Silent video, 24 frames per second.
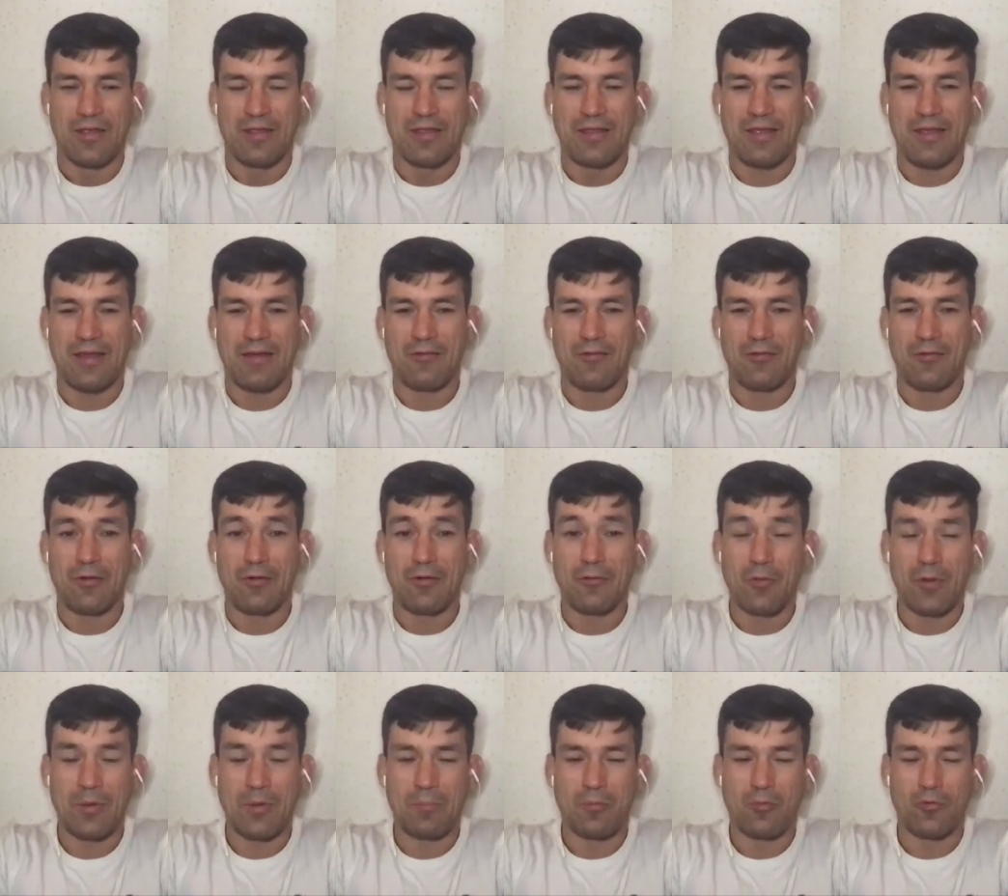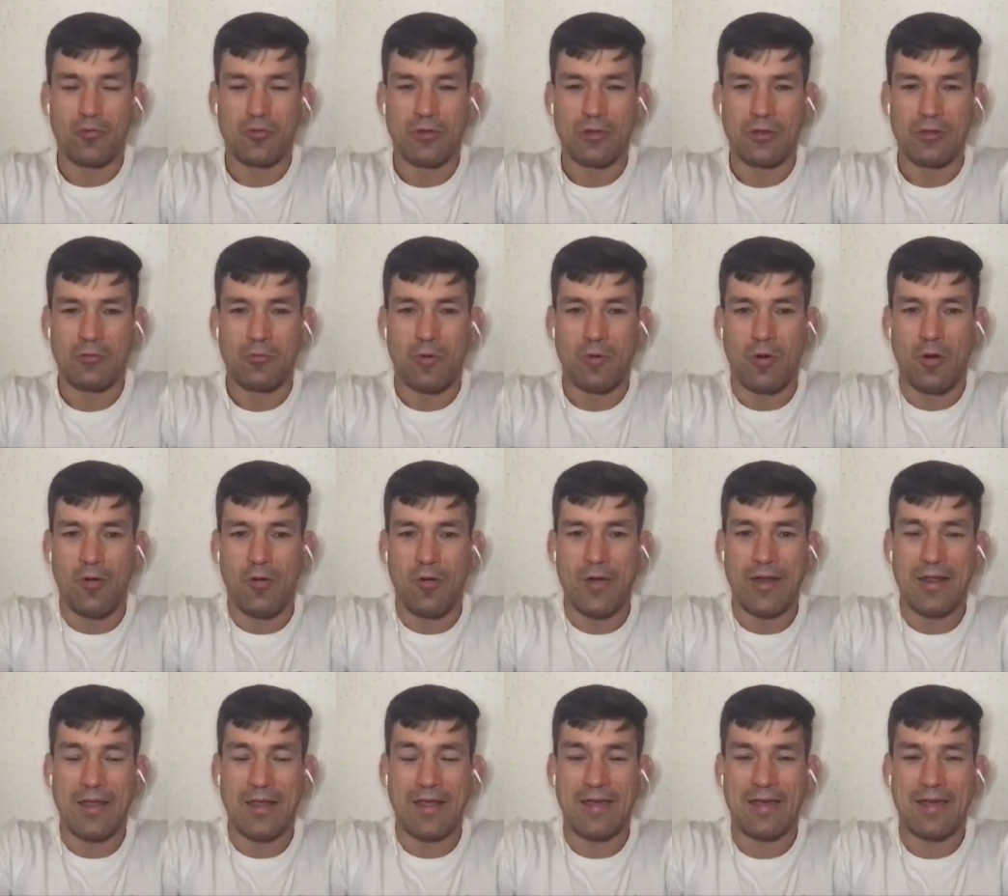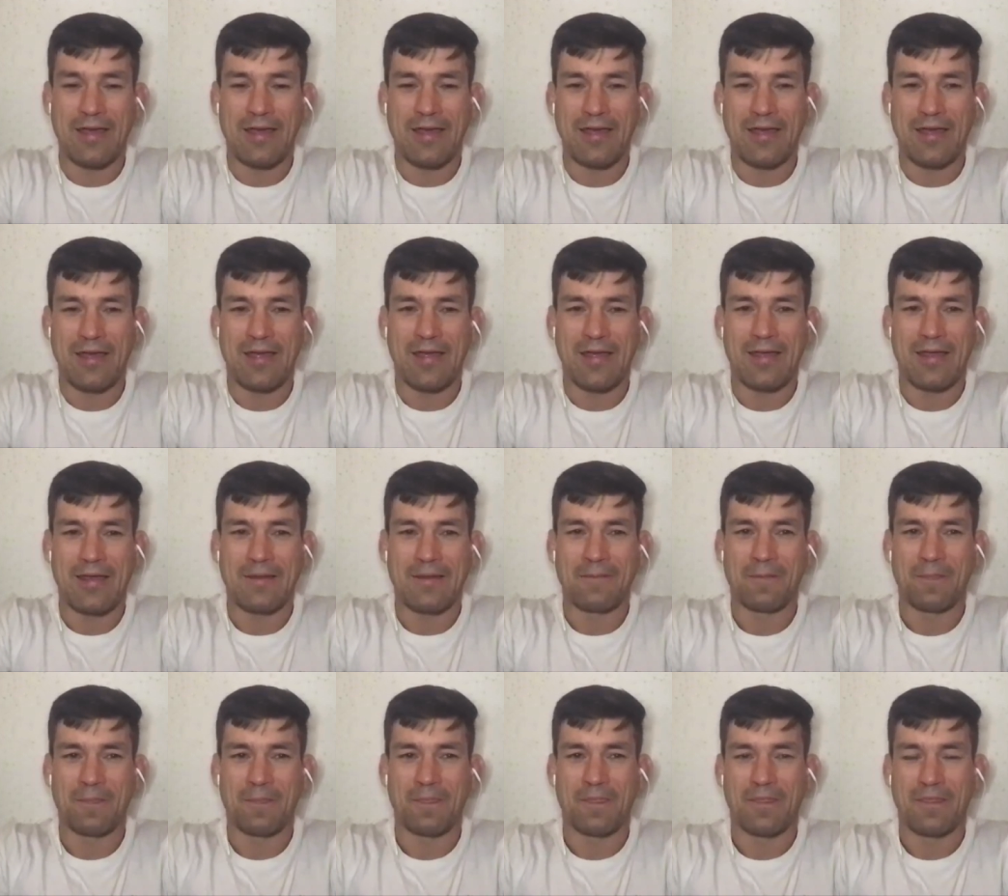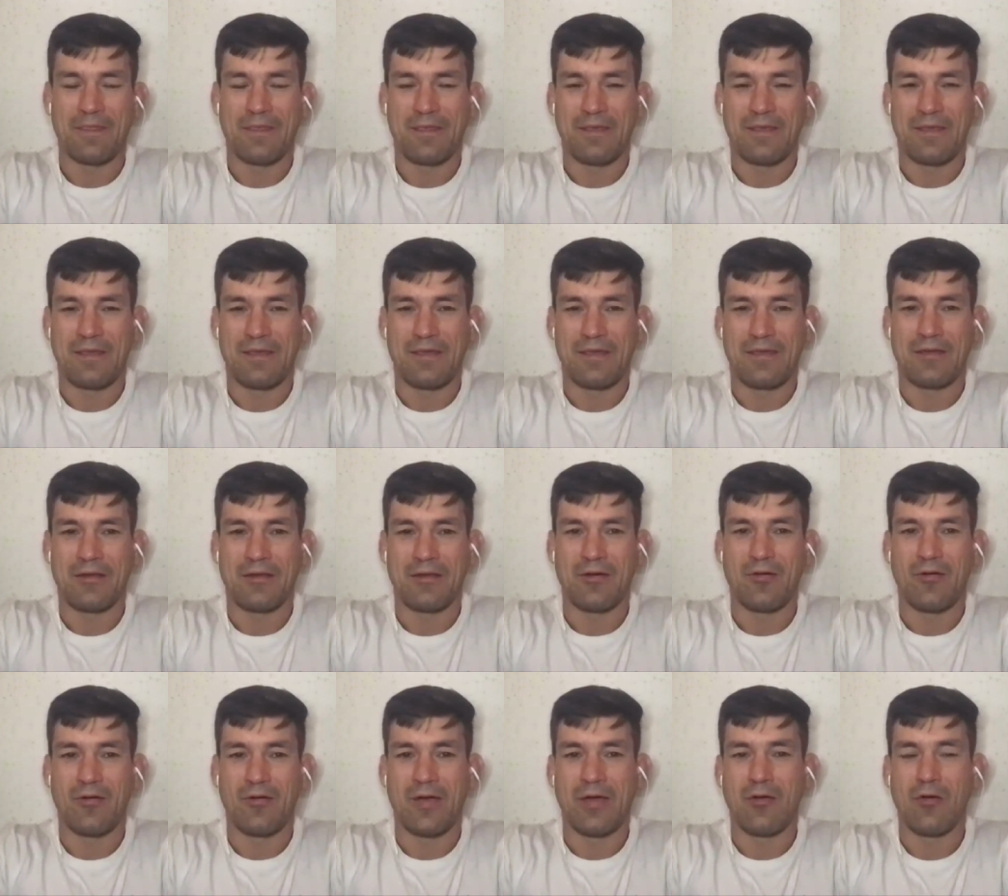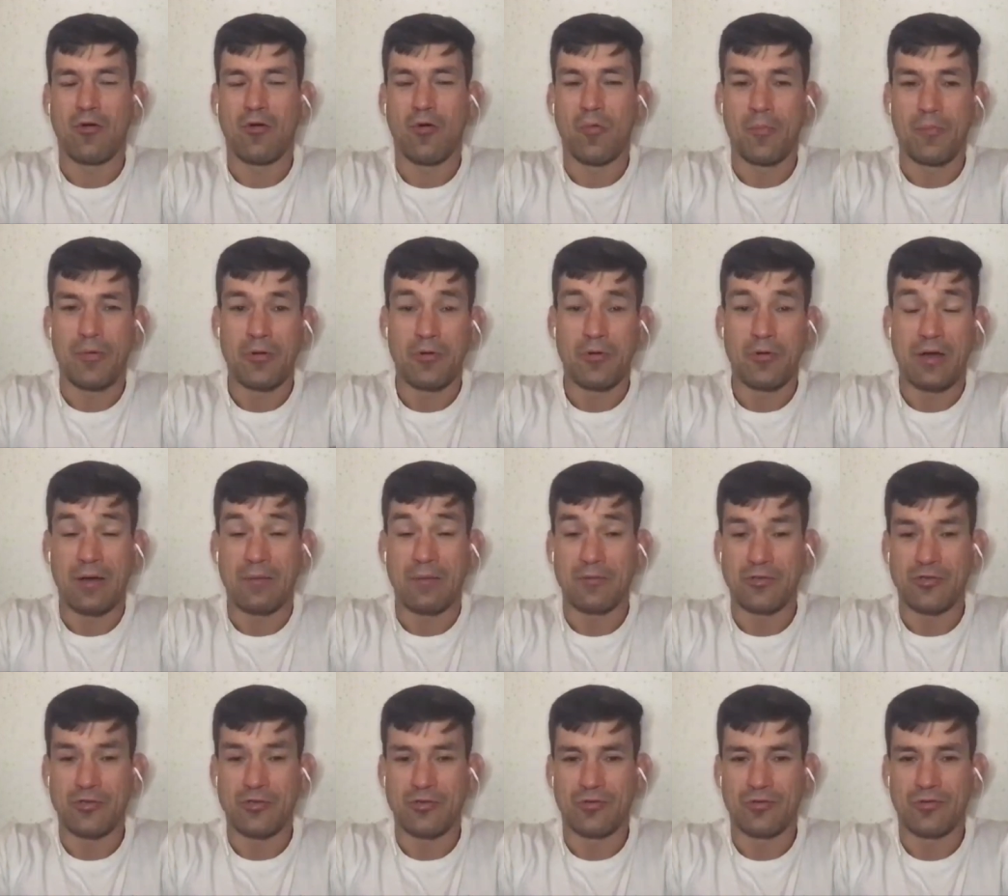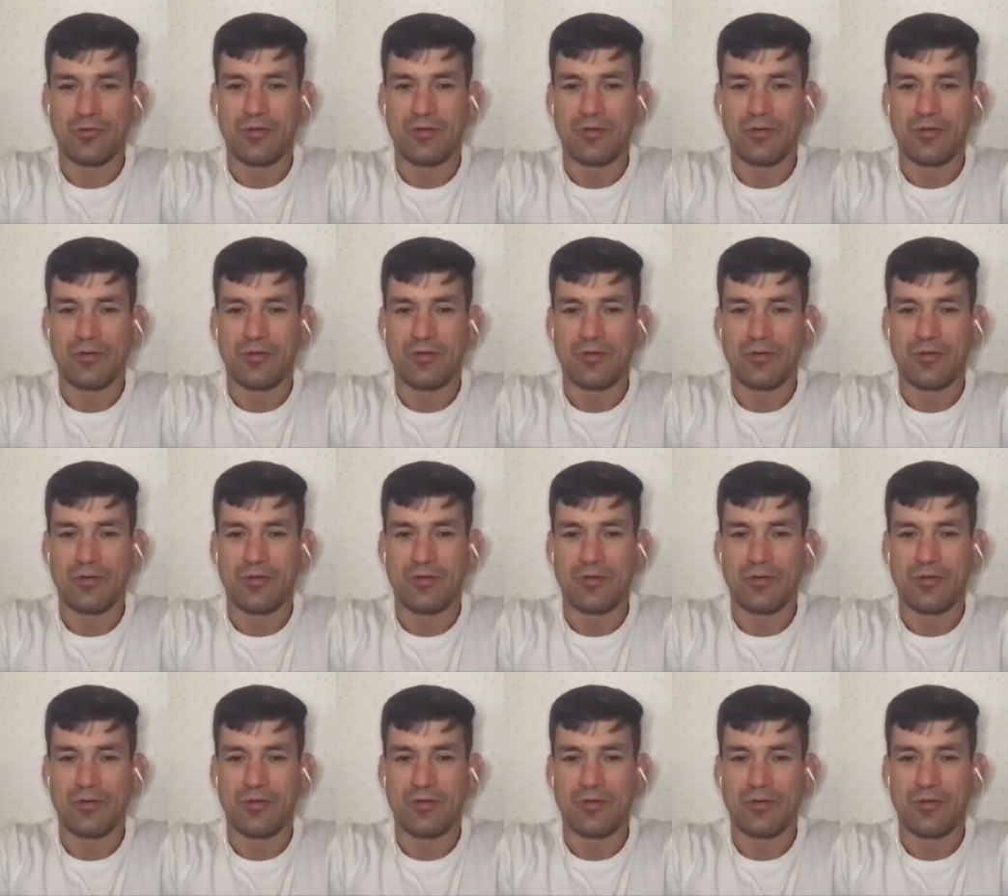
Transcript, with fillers: that we put on the wall, and, and you know, I hope you come to